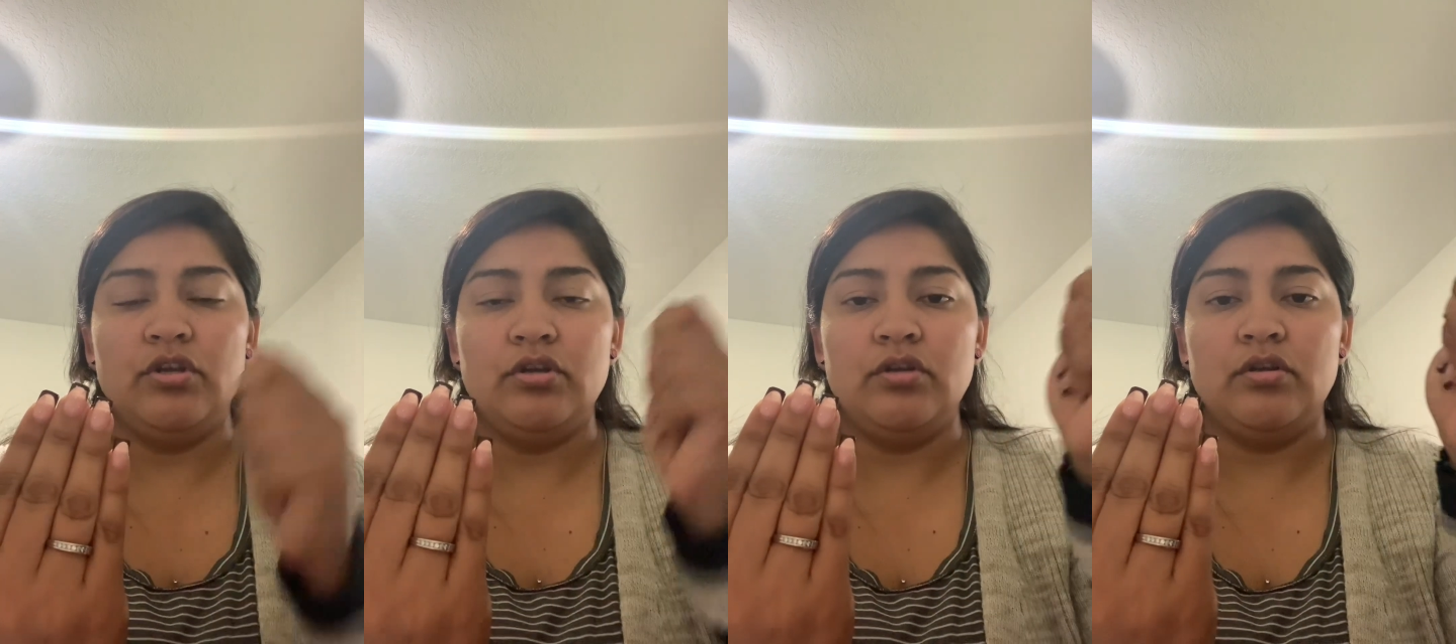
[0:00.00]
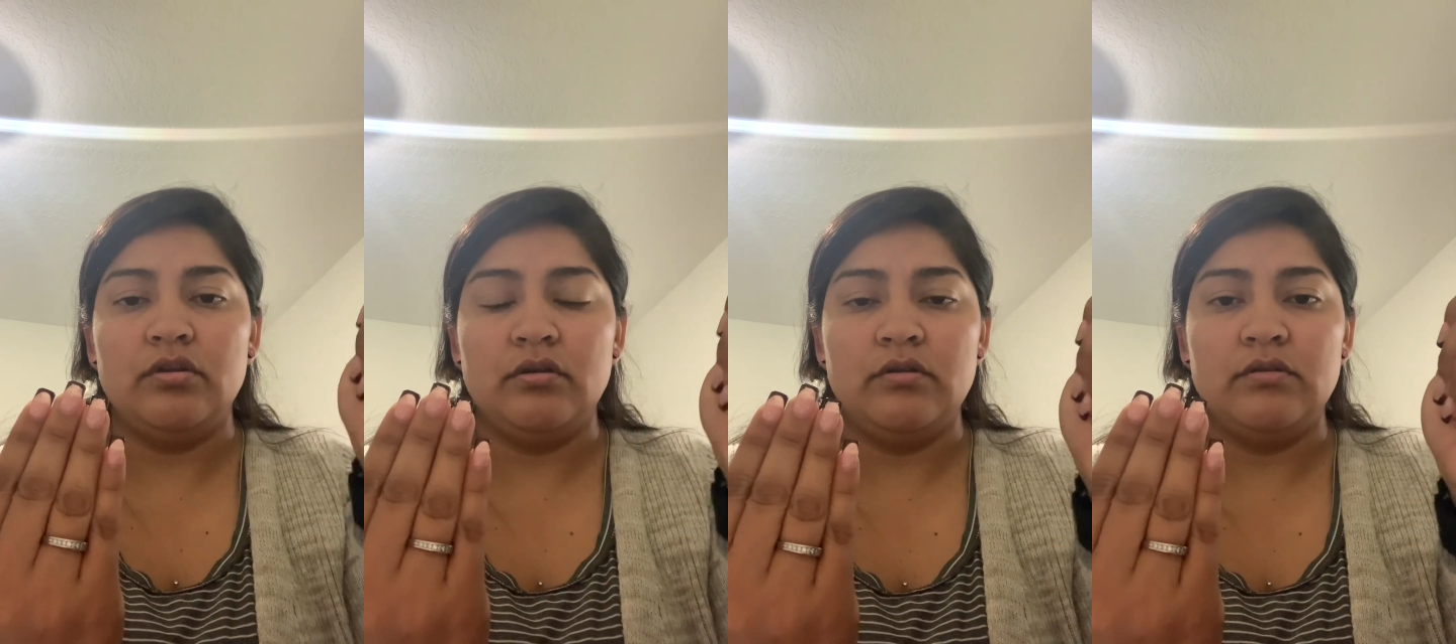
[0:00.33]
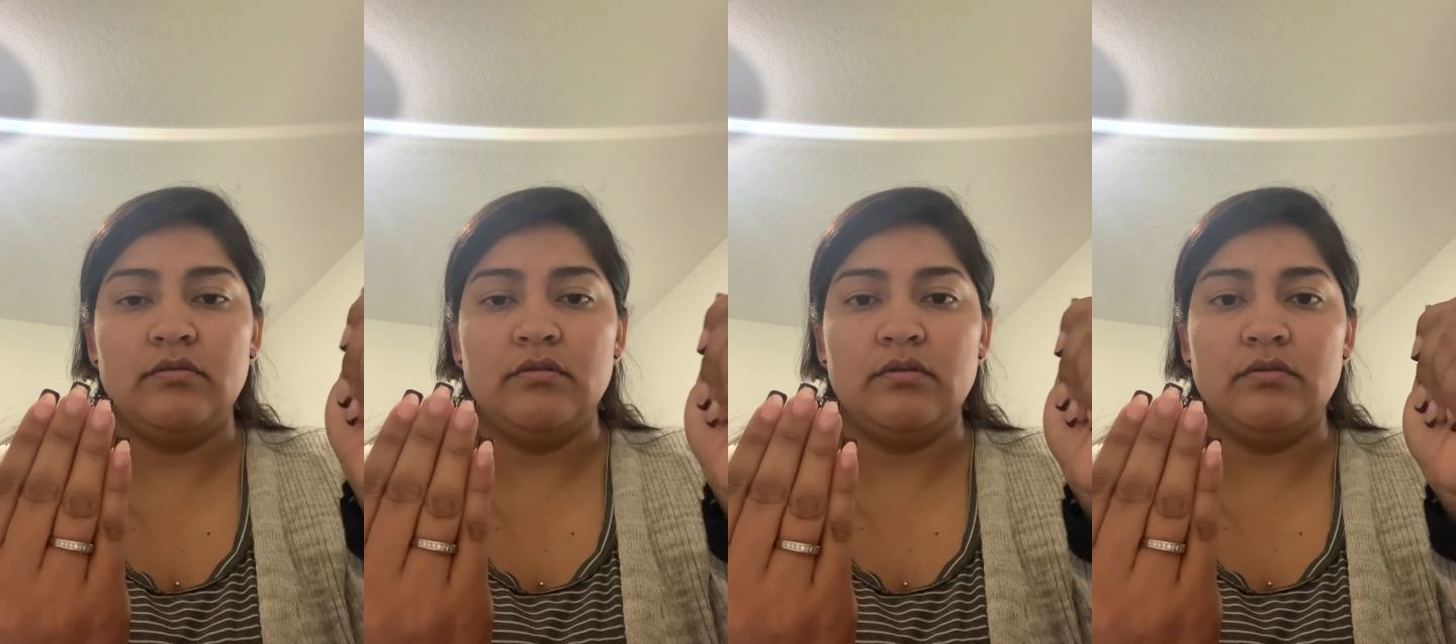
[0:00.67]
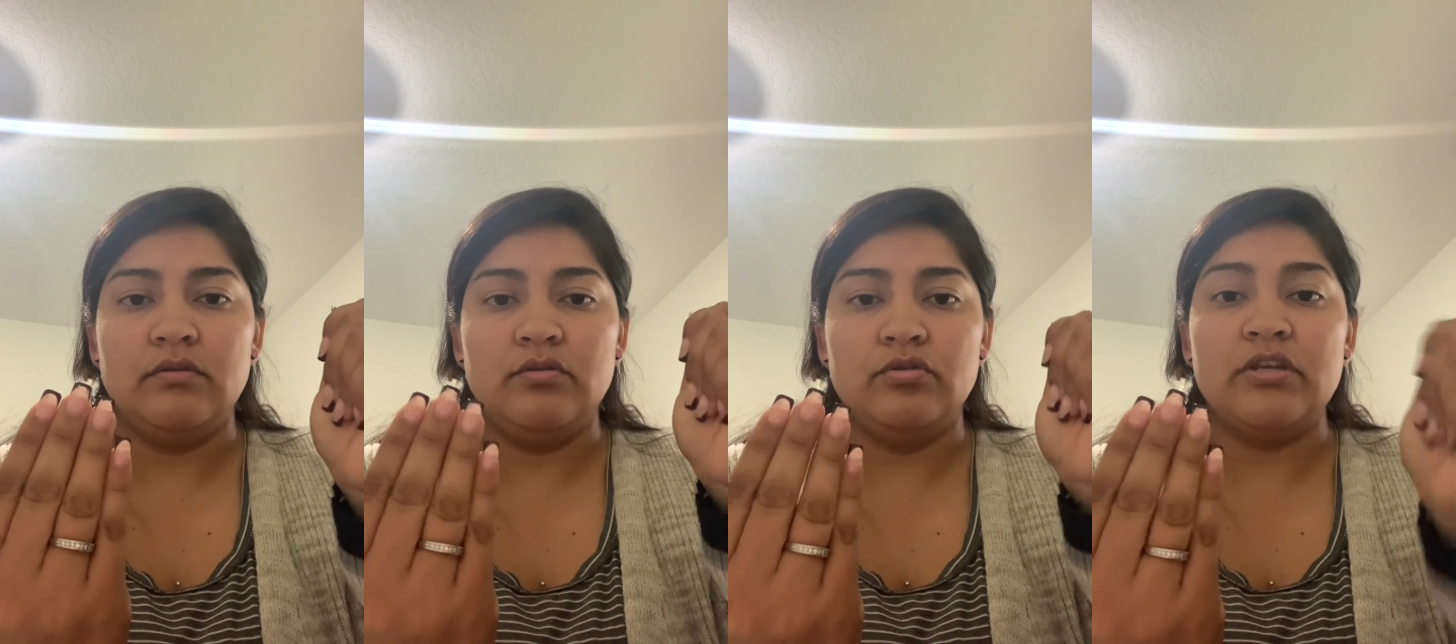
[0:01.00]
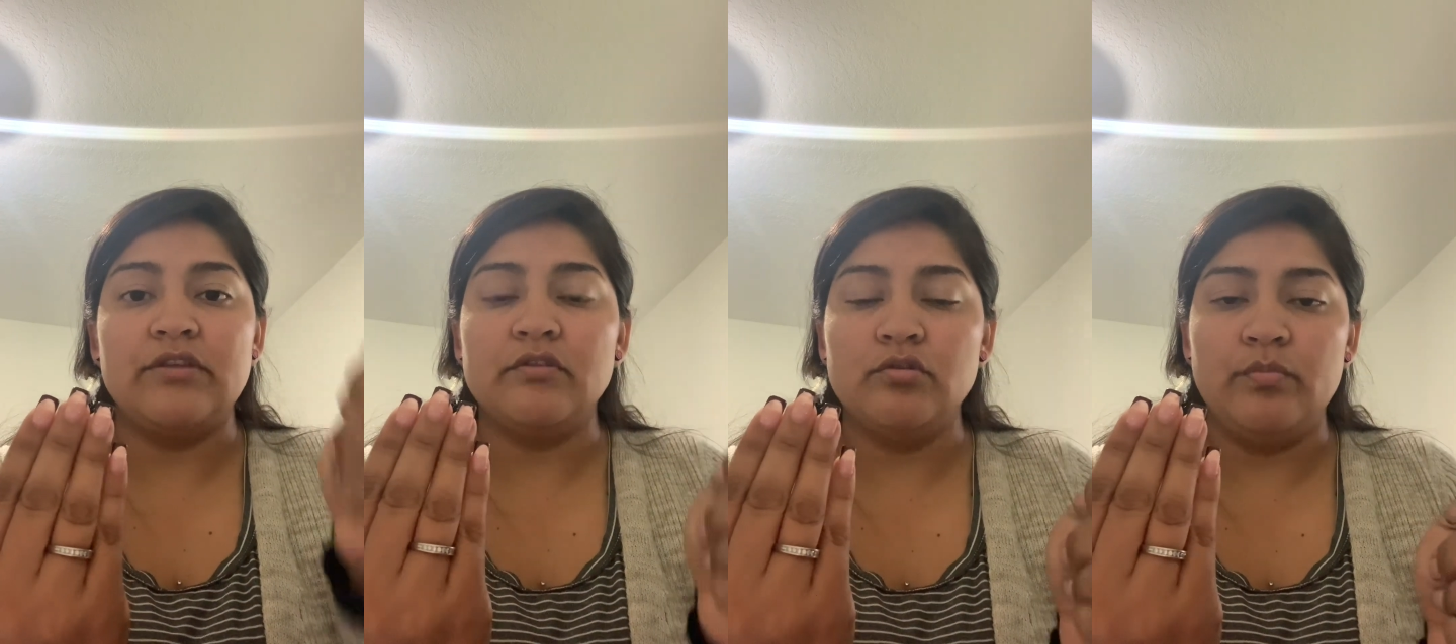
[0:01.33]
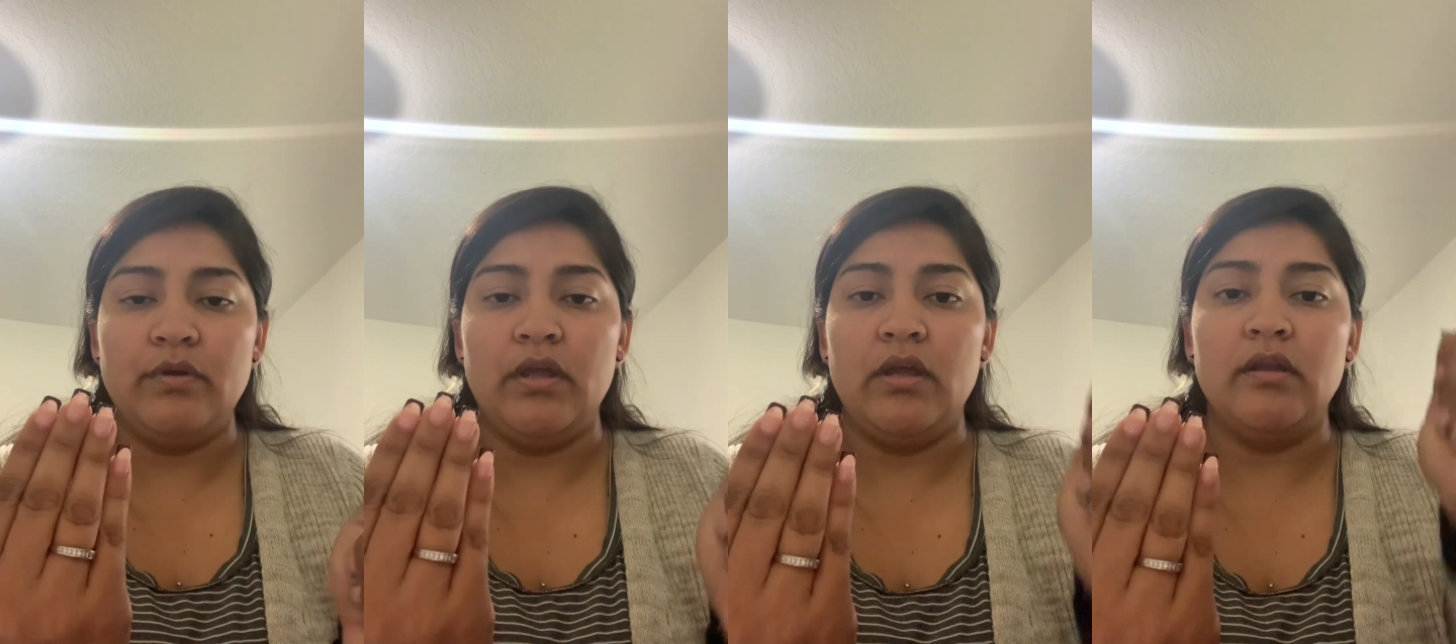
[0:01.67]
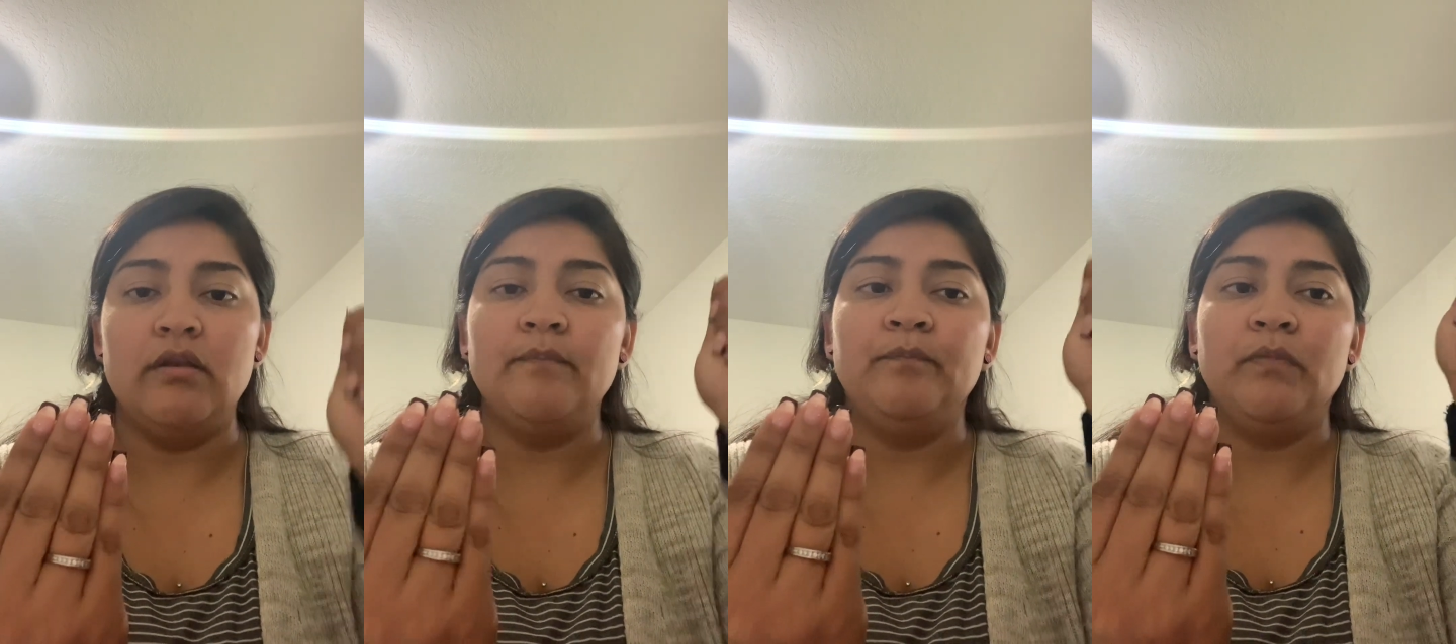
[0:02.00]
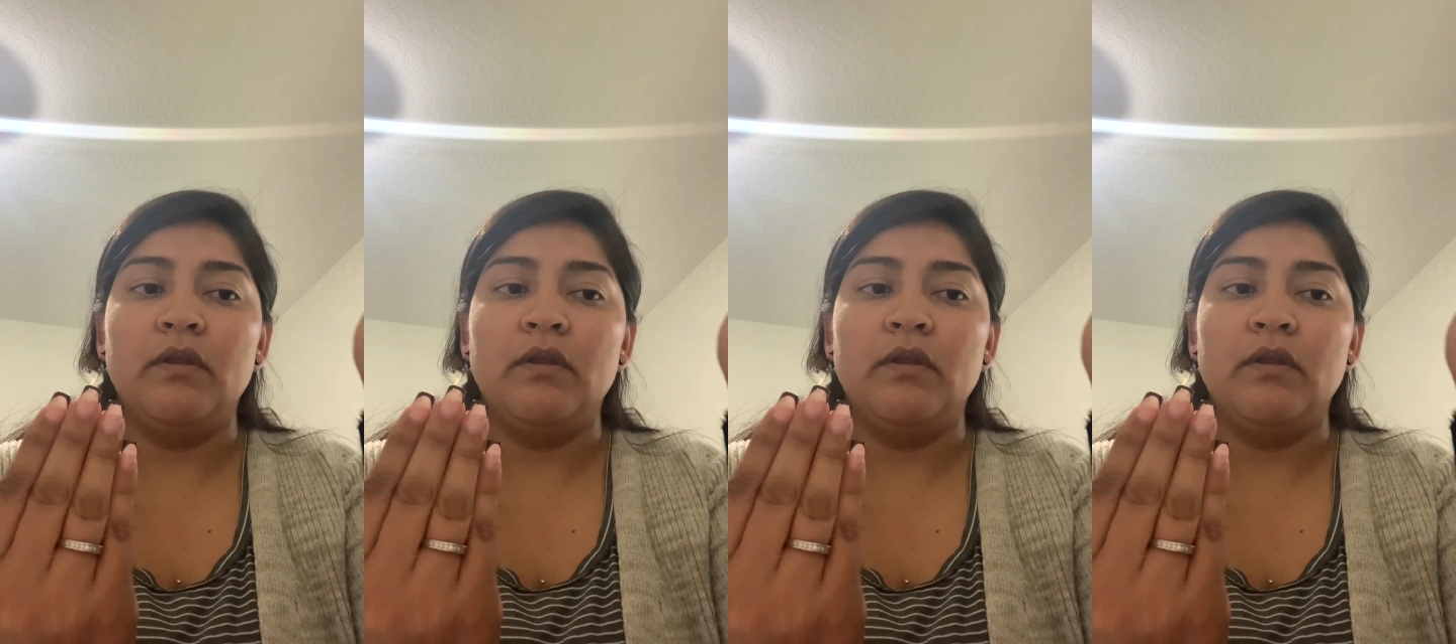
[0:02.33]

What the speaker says: to take the loop again,